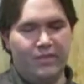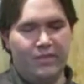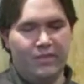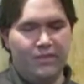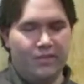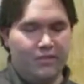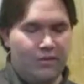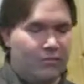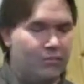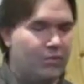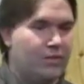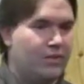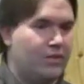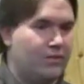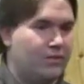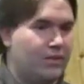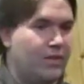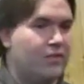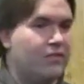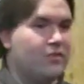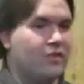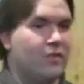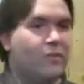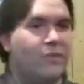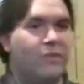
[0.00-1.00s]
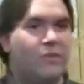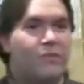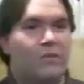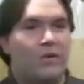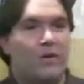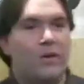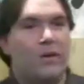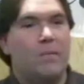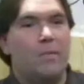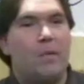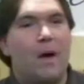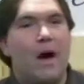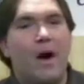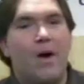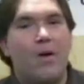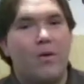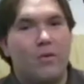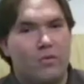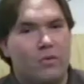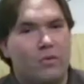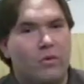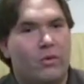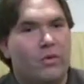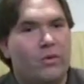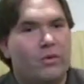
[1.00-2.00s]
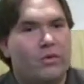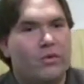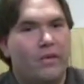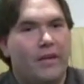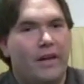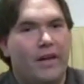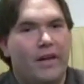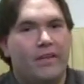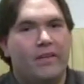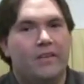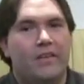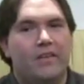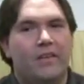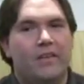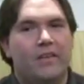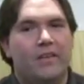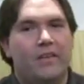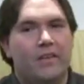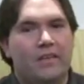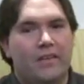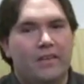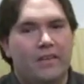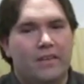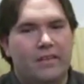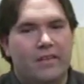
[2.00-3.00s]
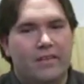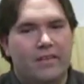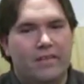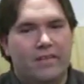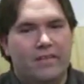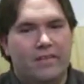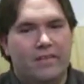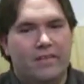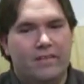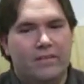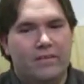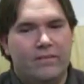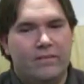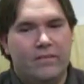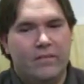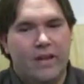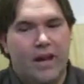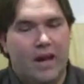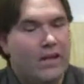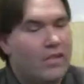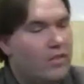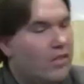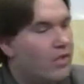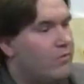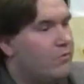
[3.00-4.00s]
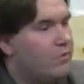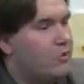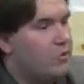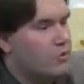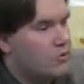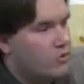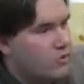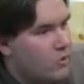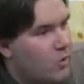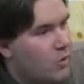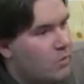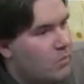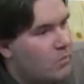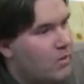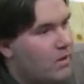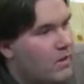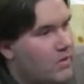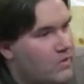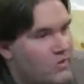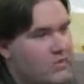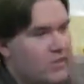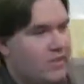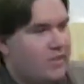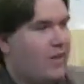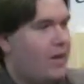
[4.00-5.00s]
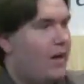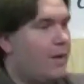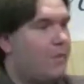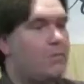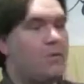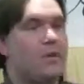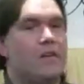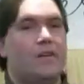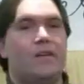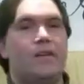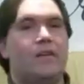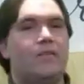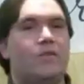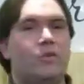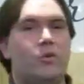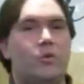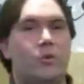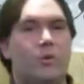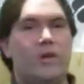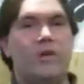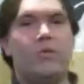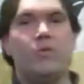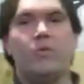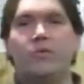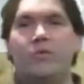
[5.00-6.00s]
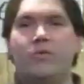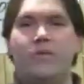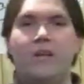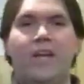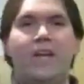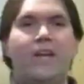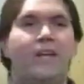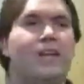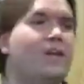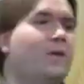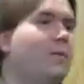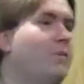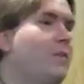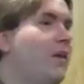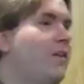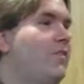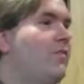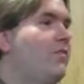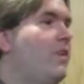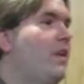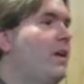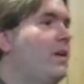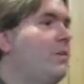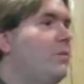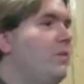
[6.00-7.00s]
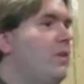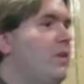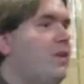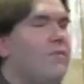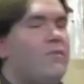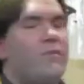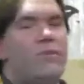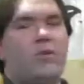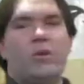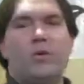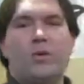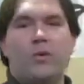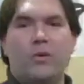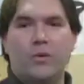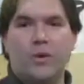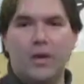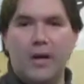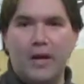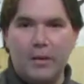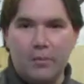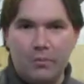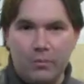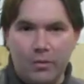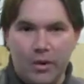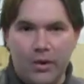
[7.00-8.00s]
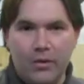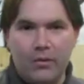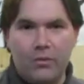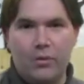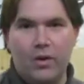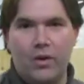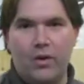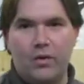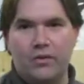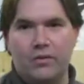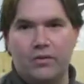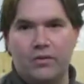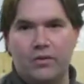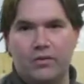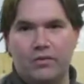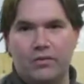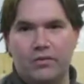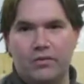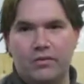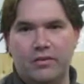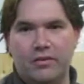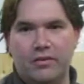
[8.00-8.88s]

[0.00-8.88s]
Something that's something very powerful that I love you so much that I'm going to give you equal standing in my family even though you're not a blood relative.